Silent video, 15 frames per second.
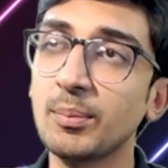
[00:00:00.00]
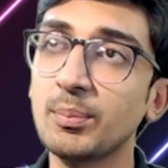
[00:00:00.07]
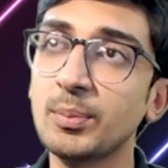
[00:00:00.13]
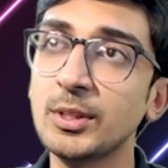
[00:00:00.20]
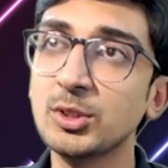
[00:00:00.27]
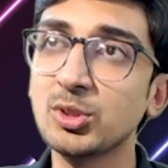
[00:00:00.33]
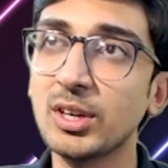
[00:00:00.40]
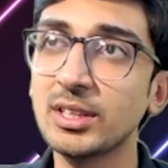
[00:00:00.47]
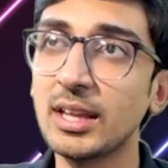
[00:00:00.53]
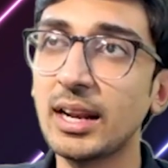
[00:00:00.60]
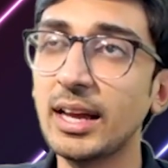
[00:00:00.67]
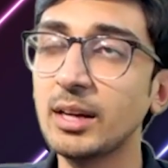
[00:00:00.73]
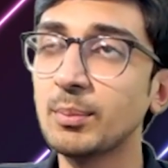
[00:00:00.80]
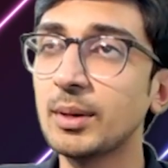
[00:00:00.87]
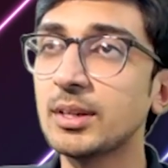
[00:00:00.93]
Please do hit the
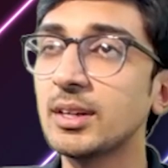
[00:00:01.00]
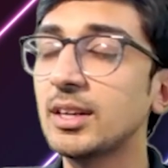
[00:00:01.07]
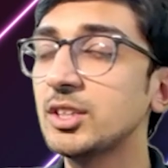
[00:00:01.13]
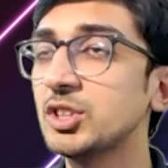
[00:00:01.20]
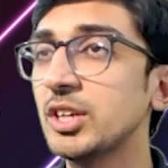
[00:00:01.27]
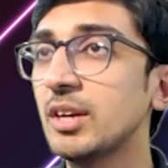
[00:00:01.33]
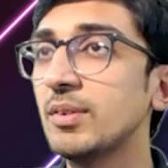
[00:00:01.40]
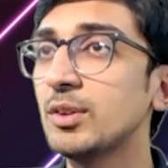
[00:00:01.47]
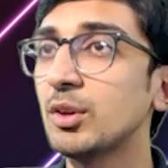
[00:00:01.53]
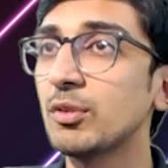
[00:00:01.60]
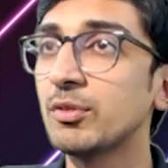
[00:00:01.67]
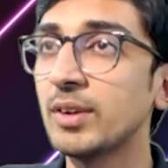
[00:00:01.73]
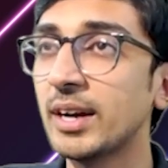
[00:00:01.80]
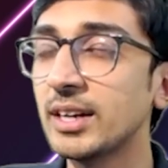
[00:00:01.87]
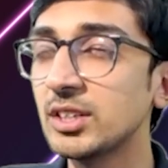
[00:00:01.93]
like button and share with your
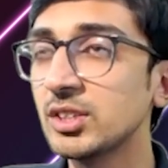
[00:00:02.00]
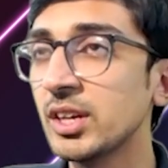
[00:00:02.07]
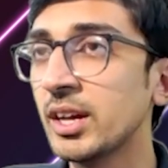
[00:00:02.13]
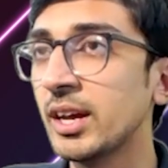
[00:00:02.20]
friends,